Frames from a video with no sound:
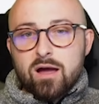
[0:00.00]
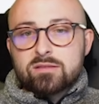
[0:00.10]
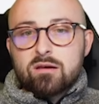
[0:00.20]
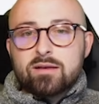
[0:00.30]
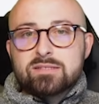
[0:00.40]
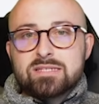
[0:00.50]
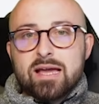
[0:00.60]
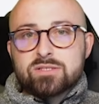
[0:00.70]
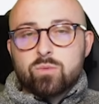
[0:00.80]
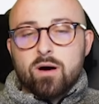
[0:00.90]
Underlying
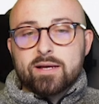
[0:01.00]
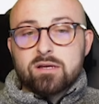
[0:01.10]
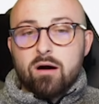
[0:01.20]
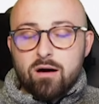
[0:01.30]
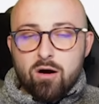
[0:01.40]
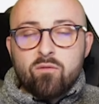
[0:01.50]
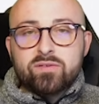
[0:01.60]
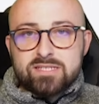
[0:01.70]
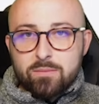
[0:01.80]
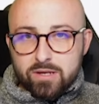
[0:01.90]
stats-wise,
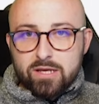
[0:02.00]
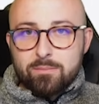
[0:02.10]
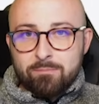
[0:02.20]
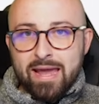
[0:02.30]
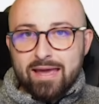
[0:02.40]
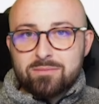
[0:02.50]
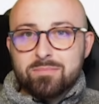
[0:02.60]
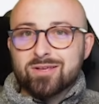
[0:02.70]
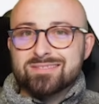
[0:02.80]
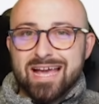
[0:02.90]
obviously I'm going to compare
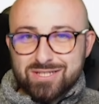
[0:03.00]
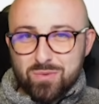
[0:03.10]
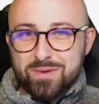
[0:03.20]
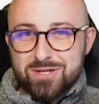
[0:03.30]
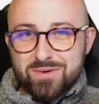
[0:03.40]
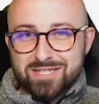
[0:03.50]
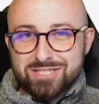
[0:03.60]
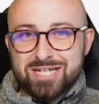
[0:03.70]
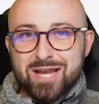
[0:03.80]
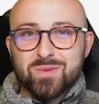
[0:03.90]
them because that's what we do on
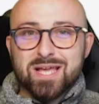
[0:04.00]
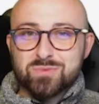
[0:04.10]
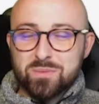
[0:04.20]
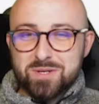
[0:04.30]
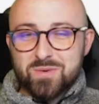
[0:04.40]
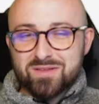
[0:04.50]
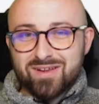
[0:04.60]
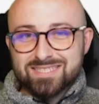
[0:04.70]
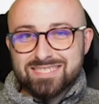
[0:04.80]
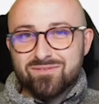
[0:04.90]
this channel. That's what we do with
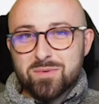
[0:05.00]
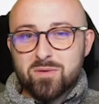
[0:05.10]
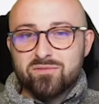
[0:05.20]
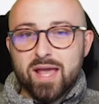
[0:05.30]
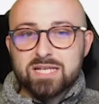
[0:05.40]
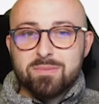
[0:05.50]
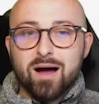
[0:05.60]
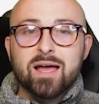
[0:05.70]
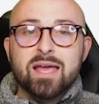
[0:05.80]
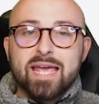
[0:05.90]
Fantasy Football Fix.
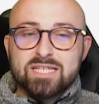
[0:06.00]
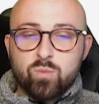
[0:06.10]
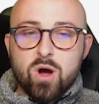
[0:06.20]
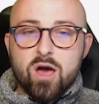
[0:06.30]
But it's